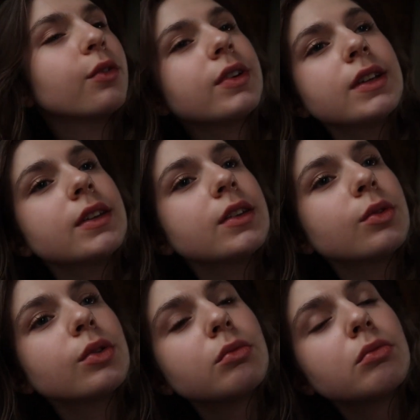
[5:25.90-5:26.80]

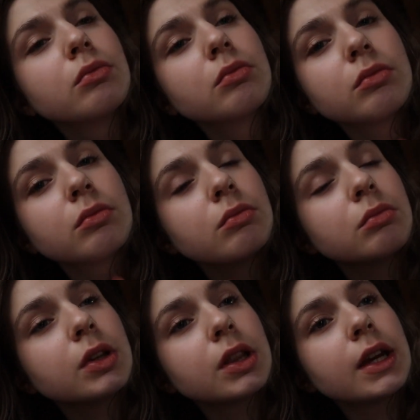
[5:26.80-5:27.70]
outfits
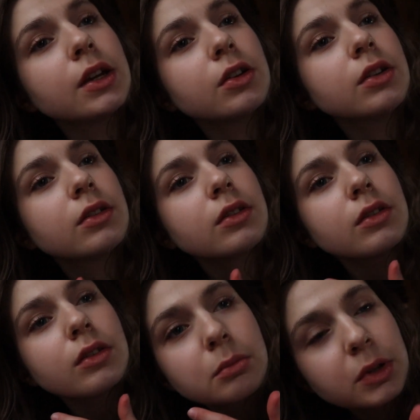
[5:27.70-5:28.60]
with
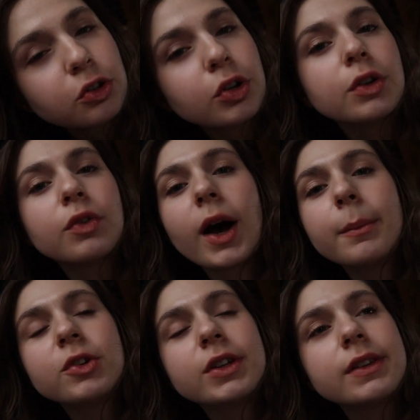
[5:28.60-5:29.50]
layers. Make sure you have
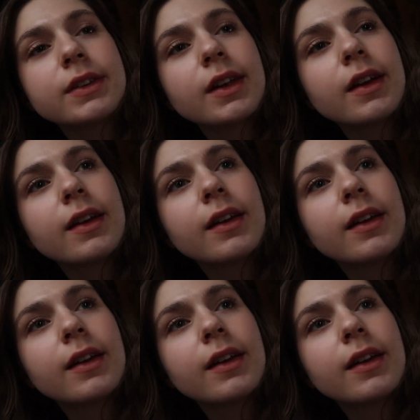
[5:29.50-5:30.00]
options.